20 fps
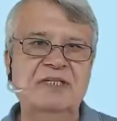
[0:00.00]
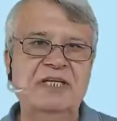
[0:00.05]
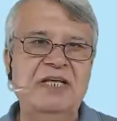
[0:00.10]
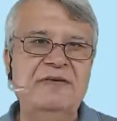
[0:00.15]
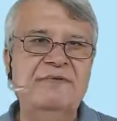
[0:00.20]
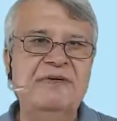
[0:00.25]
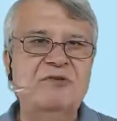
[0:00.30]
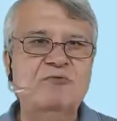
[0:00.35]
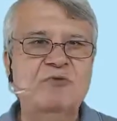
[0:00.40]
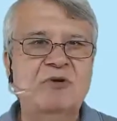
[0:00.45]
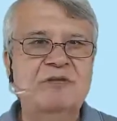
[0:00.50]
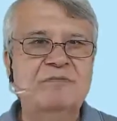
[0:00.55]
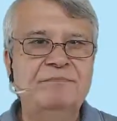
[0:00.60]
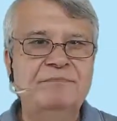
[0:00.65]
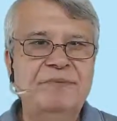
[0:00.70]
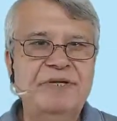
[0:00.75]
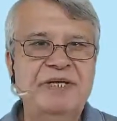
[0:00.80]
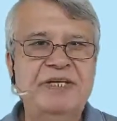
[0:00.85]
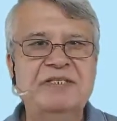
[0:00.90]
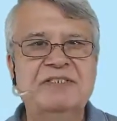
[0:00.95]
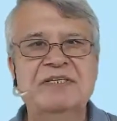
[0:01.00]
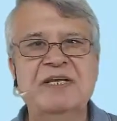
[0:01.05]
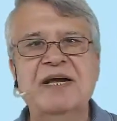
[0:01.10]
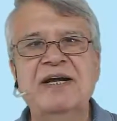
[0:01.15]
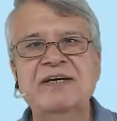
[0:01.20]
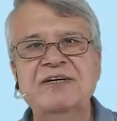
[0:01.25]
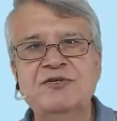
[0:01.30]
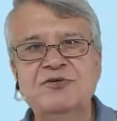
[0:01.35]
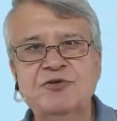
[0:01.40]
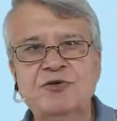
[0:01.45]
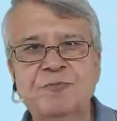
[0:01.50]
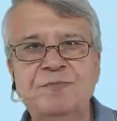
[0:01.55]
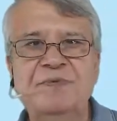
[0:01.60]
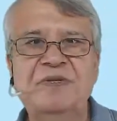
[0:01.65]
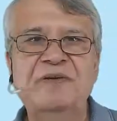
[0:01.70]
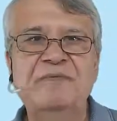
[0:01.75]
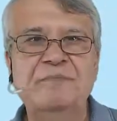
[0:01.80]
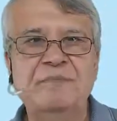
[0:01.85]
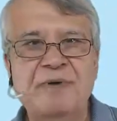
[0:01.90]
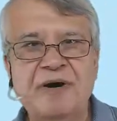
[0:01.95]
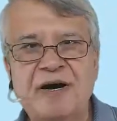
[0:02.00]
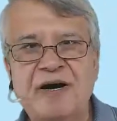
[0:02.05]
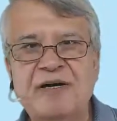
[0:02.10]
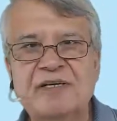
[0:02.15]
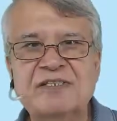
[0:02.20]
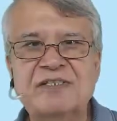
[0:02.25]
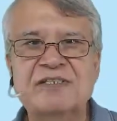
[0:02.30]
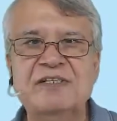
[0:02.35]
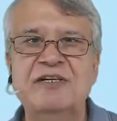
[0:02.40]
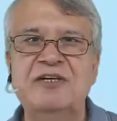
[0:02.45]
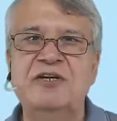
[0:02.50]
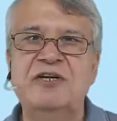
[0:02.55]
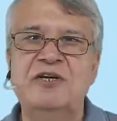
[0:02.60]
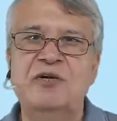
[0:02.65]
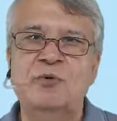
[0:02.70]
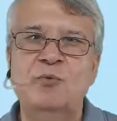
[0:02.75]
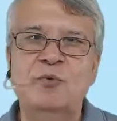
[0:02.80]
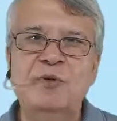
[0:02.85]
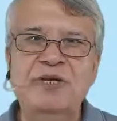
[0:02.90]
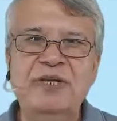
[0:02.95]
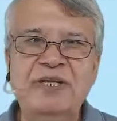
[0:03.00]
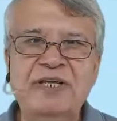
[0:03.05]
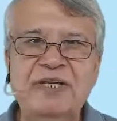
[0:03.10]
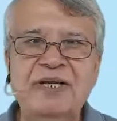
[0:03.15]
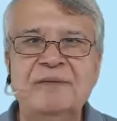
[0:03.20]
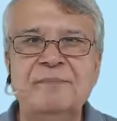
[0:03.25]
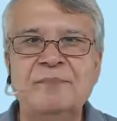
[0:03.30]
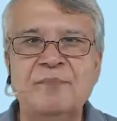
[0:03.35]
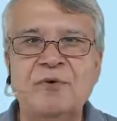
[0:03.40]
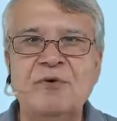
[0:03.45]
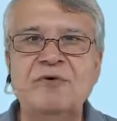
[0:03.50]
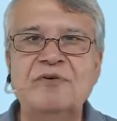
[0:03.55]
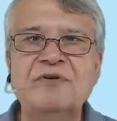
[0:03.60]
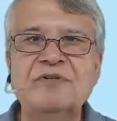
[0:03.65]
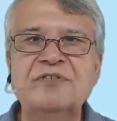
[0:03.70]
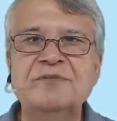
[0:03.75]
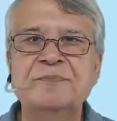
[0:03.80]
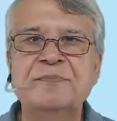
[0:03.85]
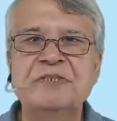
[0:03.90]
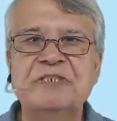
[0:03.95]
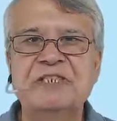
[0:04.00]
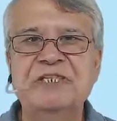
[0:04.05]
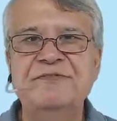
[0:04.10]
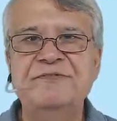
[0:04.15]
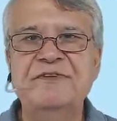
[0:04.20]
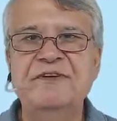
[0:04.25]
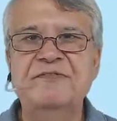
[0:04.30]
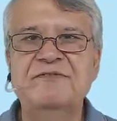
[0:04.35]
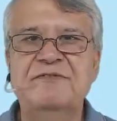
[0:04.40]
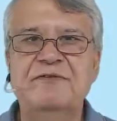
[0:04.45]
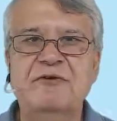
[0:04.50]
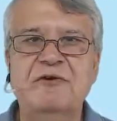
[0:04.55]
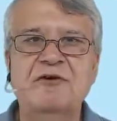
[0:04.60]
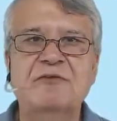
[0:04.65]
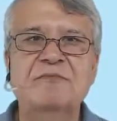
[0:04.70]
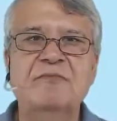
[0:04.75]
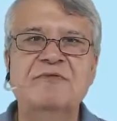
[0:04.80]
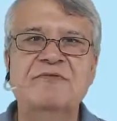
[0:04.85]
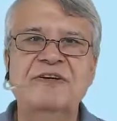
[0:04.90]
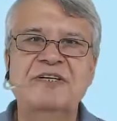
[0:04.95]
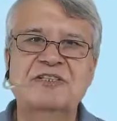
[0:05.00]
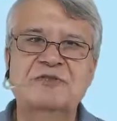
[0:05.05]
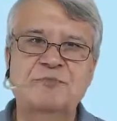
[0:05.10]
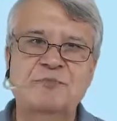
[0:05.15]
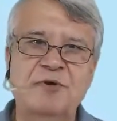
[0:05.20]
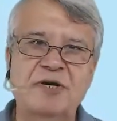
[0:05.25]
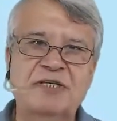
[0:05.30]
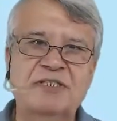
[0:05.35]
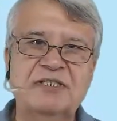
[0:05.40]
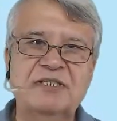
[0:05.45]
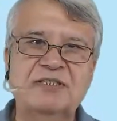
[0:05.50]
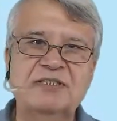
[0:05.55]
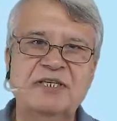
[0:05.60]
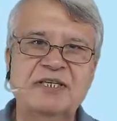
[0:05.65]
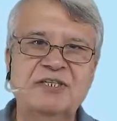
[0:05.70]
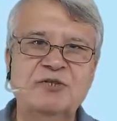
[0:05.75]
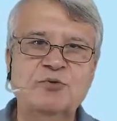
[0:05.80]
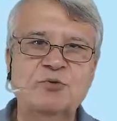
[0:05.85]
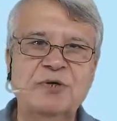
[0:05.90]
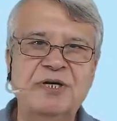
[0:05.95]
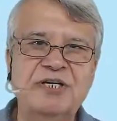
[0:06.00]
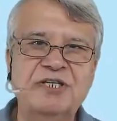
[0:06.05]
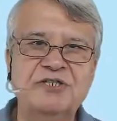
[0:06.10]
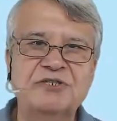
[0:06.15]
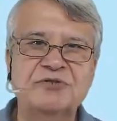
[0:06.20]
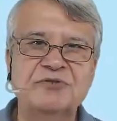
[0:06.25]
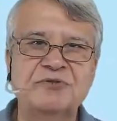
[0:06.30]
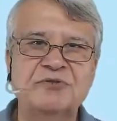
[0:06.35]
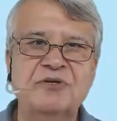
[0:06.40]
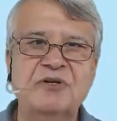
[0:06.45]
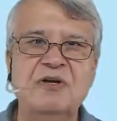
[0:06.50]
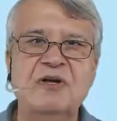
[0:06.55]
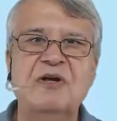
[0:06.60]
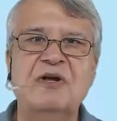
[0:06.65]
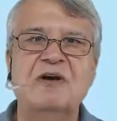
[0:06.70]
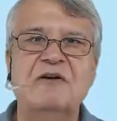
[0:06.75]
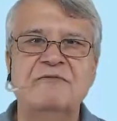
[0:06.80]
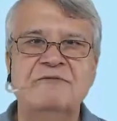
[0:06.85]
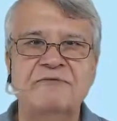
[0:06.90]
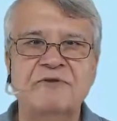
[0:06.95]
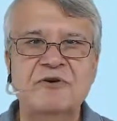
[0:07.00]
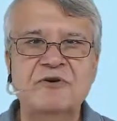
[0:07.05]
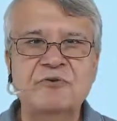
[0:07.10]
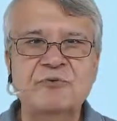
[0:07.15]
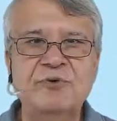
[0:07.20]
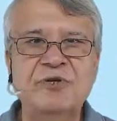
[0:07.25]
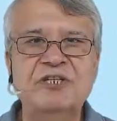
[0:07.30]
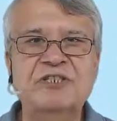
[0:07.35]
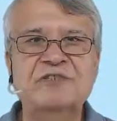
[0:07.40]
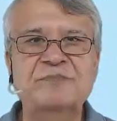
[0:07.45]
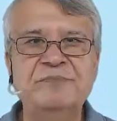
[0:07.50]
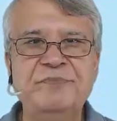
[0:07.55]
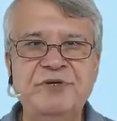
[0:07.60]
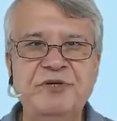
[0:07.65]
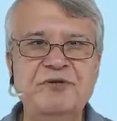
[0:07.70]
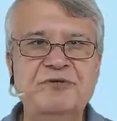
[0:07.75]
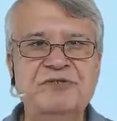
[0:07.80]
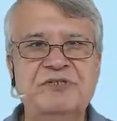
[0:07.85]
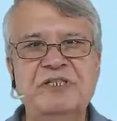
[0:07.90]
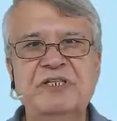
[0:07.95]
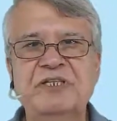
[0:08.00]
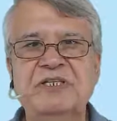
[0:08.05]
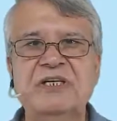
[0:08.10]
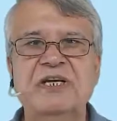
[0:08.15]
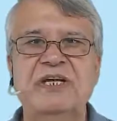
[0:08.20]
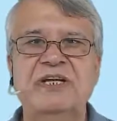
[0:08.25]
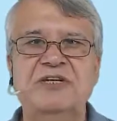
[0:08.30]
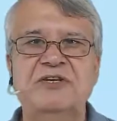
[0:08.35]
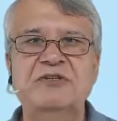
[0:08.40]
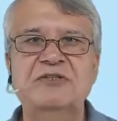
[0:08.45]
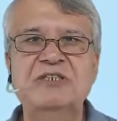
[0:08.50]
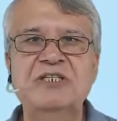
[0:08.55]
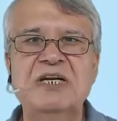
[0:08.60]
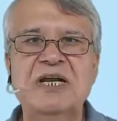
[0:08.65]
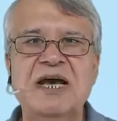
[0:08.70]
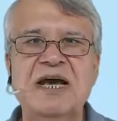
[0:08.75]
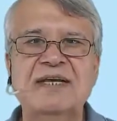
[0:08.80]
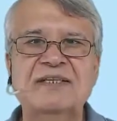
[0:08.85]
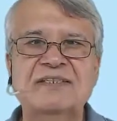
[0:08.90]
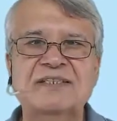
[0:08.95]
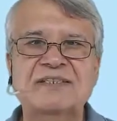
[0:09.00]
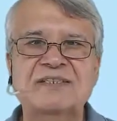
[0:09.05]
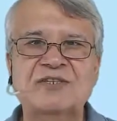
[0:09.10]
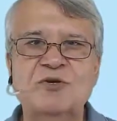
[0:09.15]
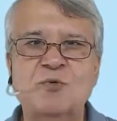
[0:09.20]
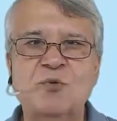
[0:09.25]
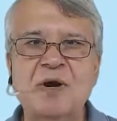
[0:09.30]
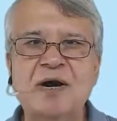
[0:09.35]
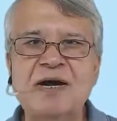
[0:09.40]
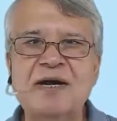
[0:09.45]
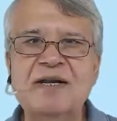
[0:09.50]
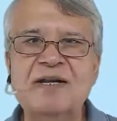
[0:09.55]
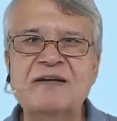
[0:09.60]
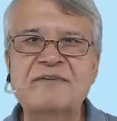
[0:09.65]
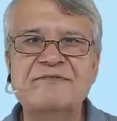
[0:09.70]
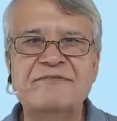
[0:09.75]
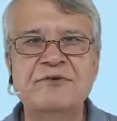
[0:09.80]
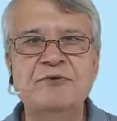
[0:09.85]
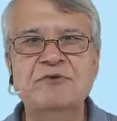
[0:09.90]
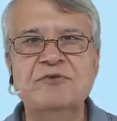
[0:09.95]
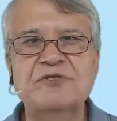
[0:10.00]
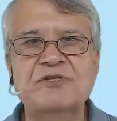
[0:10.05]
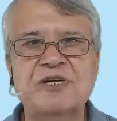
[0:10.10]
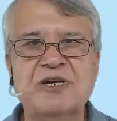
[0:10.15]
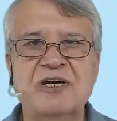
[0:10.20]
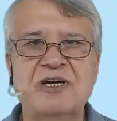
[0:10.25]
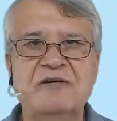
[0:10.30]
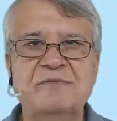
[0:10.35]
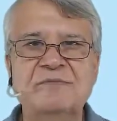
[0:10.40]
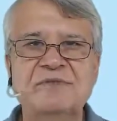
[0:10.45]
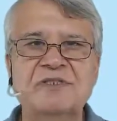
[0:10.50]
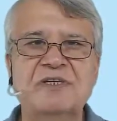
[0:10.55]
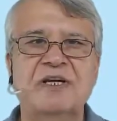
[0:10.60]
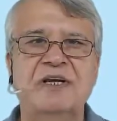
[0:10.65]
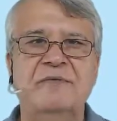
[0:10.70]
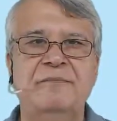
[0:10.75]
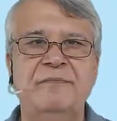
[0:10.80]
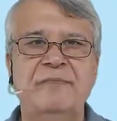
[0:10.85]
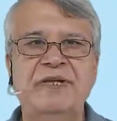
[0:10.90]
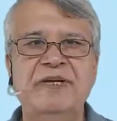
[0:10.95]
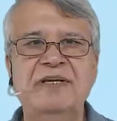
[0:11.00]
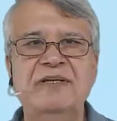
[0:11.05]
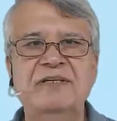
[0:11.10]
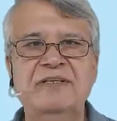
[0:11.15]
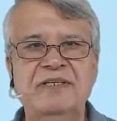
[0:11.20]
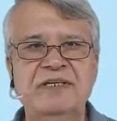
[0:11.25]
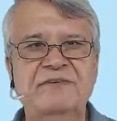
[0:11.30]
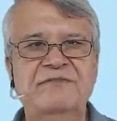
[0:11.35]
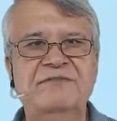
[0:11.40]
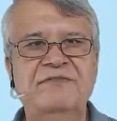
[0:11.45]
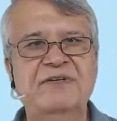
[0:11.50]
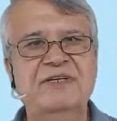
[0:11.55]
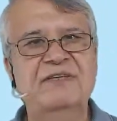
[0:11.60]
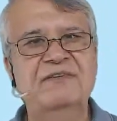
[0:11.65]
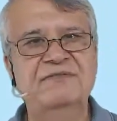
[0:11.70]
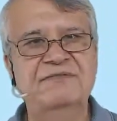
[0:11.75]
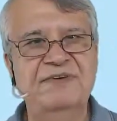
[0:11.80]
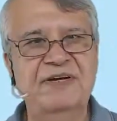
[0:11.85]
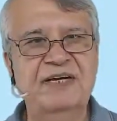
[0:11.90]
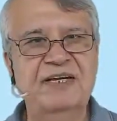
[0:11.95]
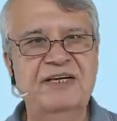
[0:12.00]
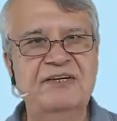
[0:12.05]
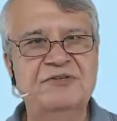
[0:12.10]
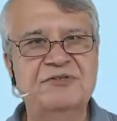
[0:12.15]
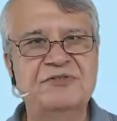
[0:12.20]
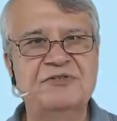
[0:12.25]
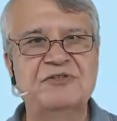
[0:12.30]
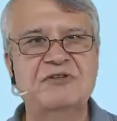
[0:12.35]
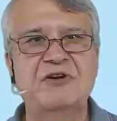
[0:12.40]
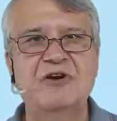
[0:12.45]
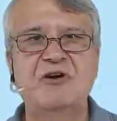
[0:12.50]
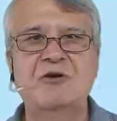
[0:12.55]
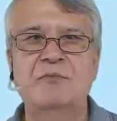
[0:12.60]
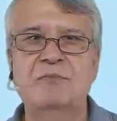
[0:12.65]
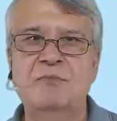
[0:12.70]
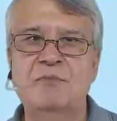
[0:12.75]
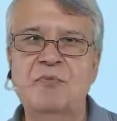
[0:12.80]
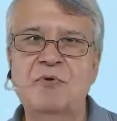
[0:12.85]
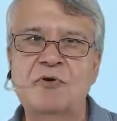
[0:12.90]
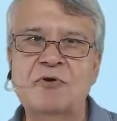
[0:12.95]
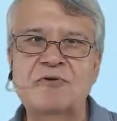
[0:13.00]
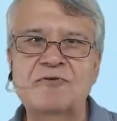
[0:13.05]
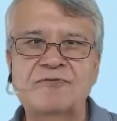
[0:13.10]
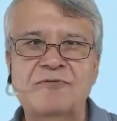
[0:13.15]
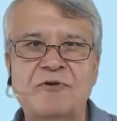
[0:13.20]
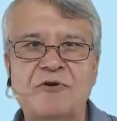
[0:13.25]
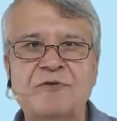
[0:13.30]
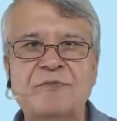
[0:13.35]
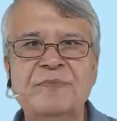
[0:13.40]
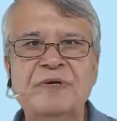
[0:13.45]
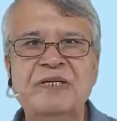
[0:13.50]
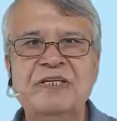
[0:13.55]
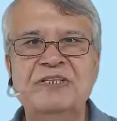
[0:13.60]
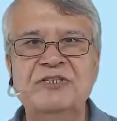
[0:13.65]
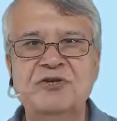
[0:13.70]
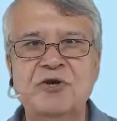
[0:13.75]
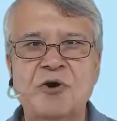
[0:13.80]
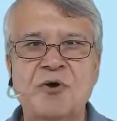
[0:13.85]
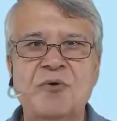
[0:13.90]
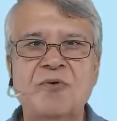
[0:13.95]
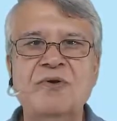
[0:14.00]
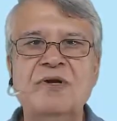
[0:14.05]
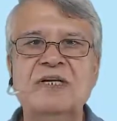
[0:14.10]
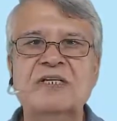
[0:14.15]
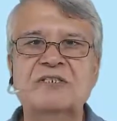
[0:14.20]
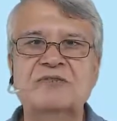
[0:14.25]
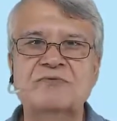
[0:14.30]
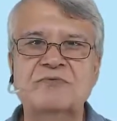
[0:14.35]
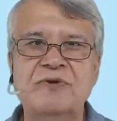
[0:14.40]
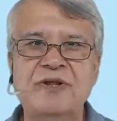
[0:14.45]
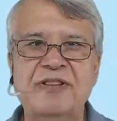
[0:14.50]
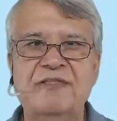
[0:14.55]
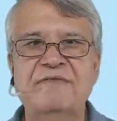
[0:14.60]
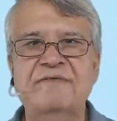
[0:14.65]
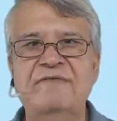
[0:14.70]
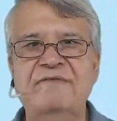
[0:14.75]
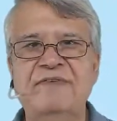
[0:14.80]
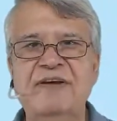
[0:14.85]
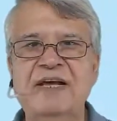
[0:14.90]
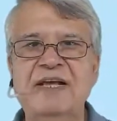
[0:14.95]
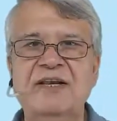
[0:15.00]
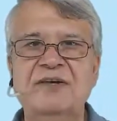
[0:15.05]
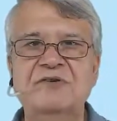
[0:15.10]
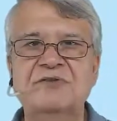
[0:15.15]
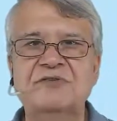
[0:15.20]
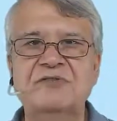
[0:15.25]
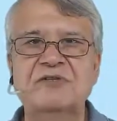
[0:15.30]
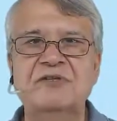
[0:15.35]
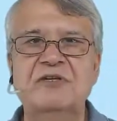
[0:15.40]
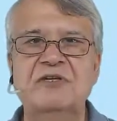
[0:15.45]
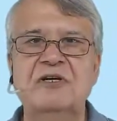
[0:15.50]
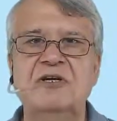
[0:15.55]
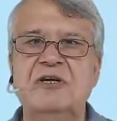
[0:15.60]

Even when beats are grouped in bars, we need a more specific form of expressing the duration, for which music utilizes quite a few terms meaning different values, more formally known as rhythm values.